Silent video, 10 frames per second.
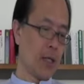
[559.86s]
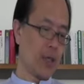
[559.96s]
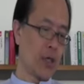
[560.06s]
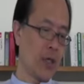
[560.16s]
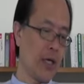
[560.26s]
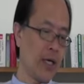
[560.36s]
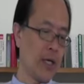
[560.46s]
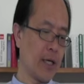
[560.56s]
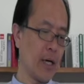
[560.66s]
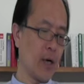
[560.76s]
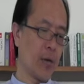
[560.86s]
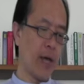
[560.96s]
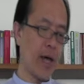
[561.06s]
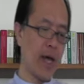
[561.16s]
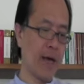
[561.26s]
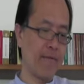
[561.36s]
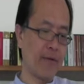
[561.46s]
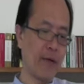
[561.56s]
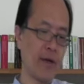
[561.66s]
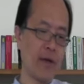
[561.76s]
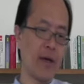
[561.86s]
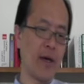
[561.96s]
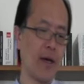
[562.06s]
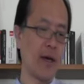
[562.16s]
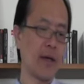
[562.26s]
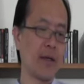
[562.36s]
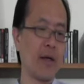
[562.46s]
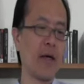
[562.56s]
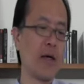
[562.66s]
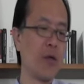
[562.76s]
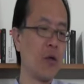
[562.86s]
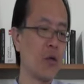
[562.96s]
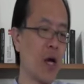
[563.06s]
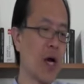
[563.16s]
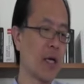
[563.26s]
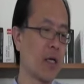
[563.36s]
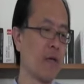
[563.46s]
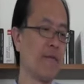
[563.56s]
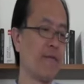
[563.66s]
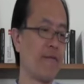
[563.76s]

So here we have a news article